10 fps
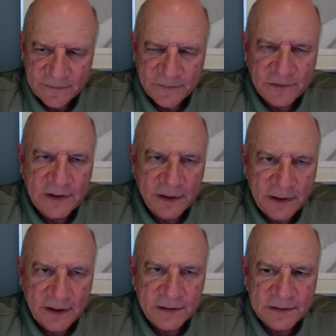for
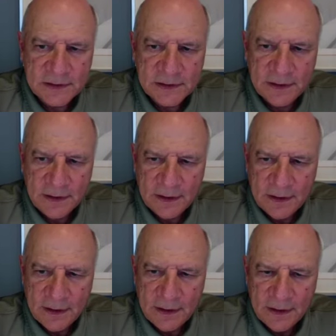decades,
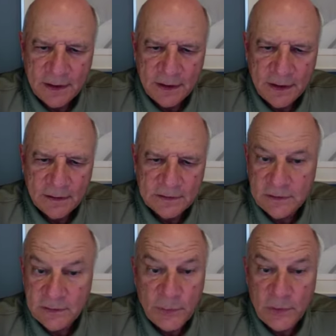
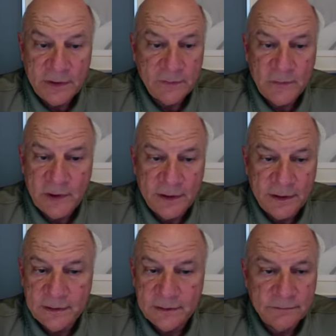to the point
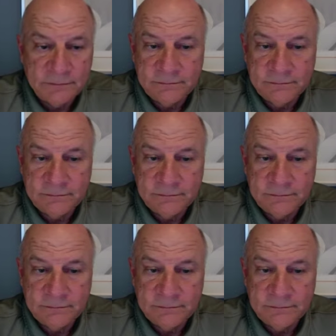where